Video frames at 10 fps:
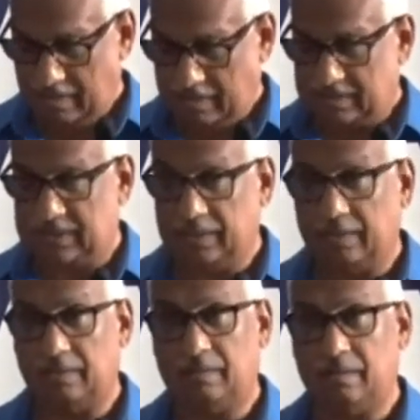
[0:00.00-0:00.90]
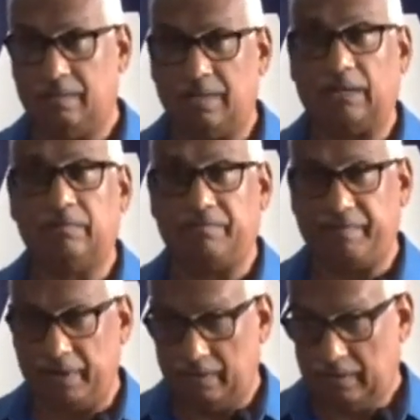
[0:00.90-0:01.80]
singing that
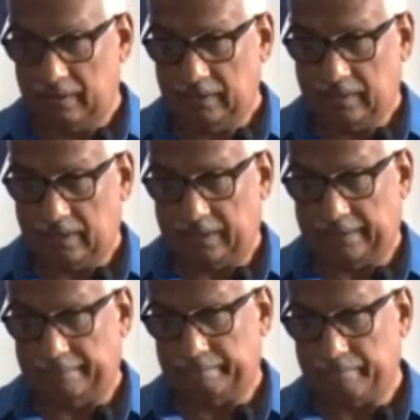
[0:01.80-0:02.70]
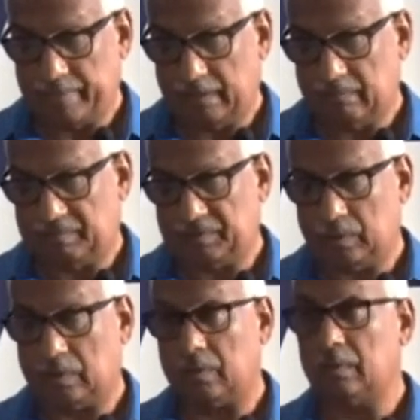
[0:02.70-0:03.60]
refrain
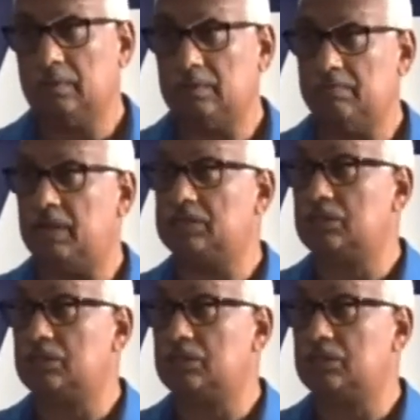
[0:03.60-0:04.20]
for the March